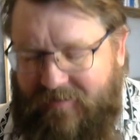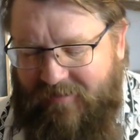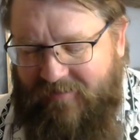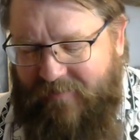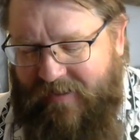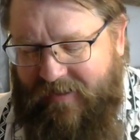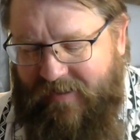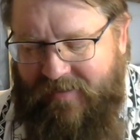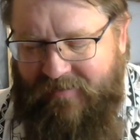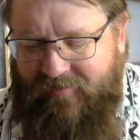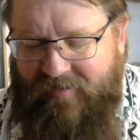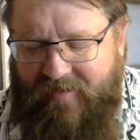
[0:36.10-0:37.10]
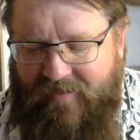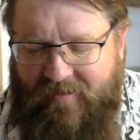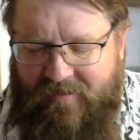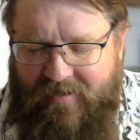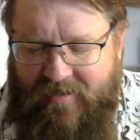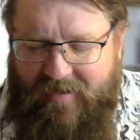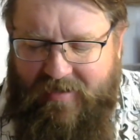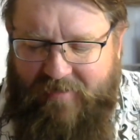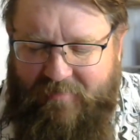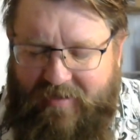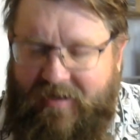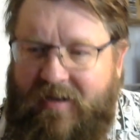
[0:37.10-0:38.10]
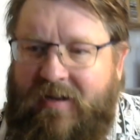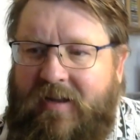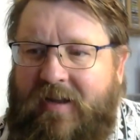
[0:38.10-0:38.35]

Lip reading: Mariana's here. Hey, Mariana,